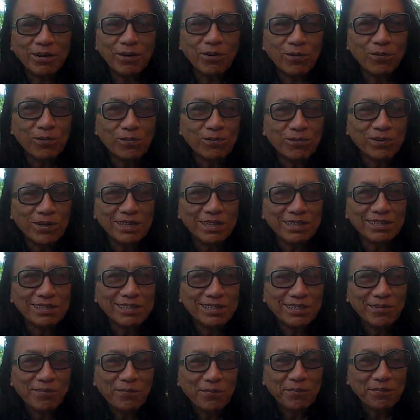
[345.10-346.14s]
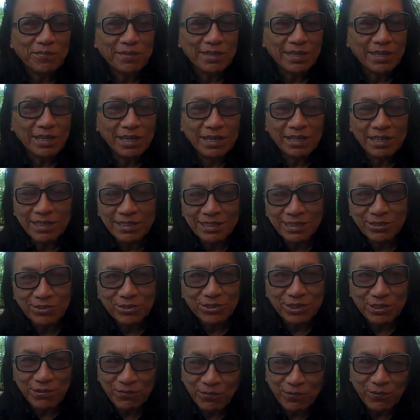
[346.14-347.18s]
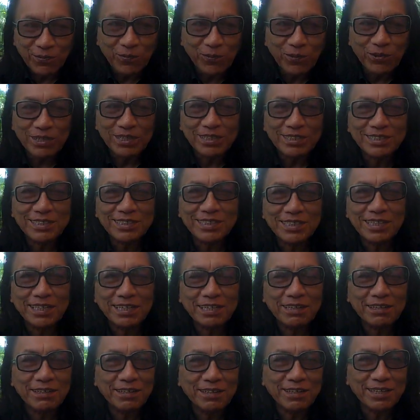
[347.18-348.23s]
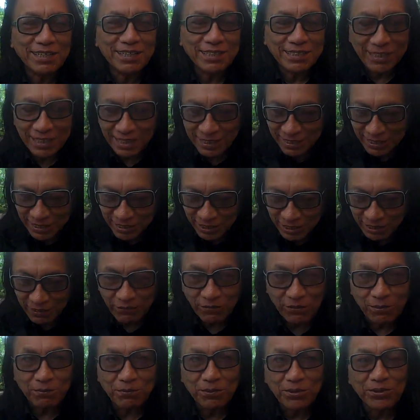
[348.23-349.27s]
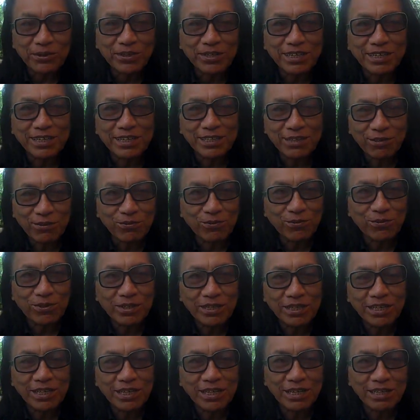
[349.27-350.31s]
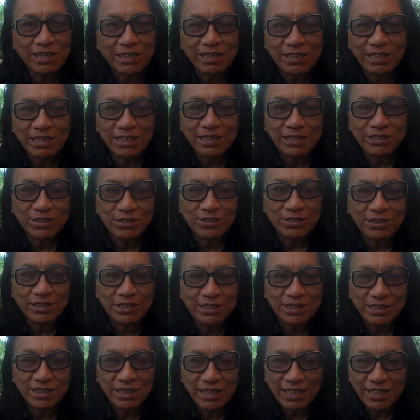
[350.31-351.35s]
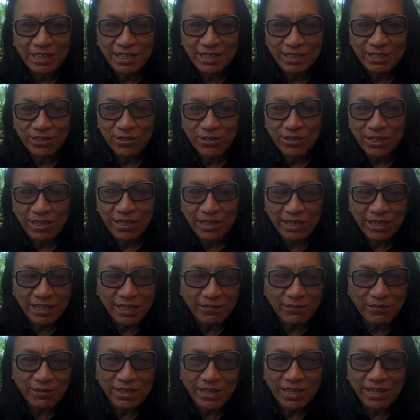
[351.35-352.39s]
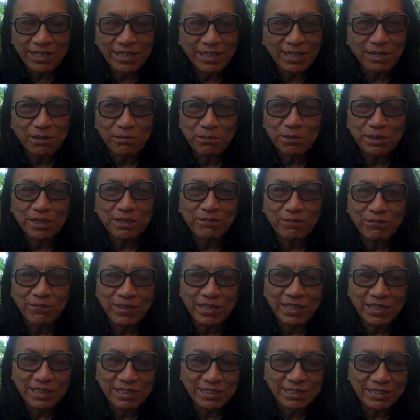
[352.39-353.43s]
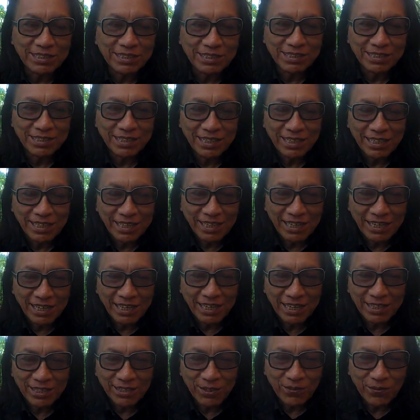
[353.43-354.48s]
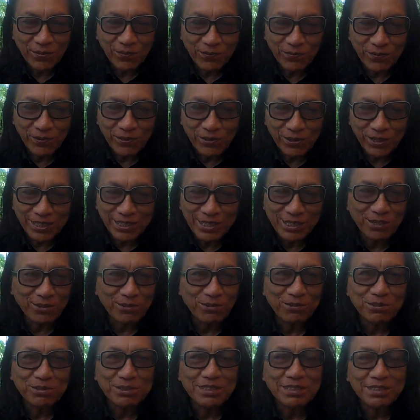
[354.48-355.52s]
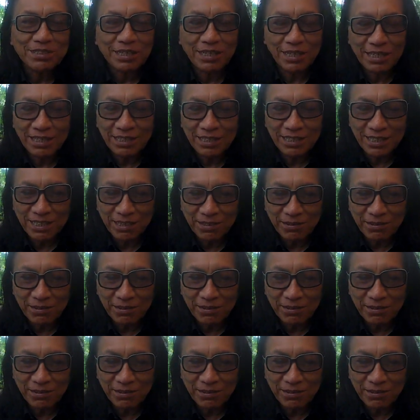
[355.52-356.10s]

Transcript: Oh well, there's different ones. As I discover America through the concerts, I have a lot of Youngblood fans, and they're very enthused, and